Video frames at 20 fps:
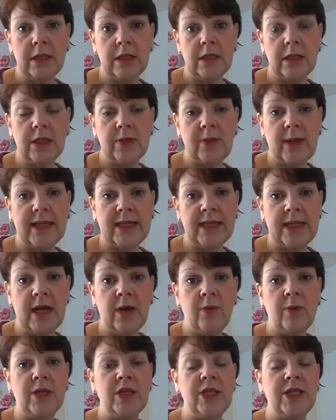
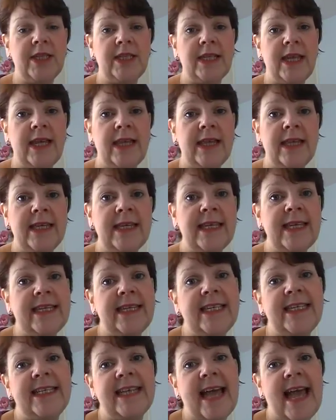sweater, which is in the
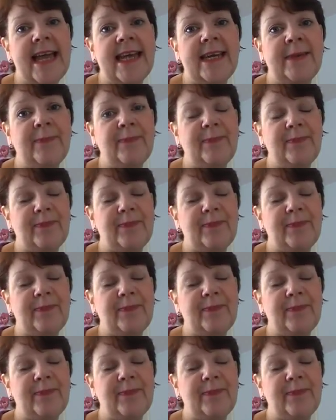Knitting Den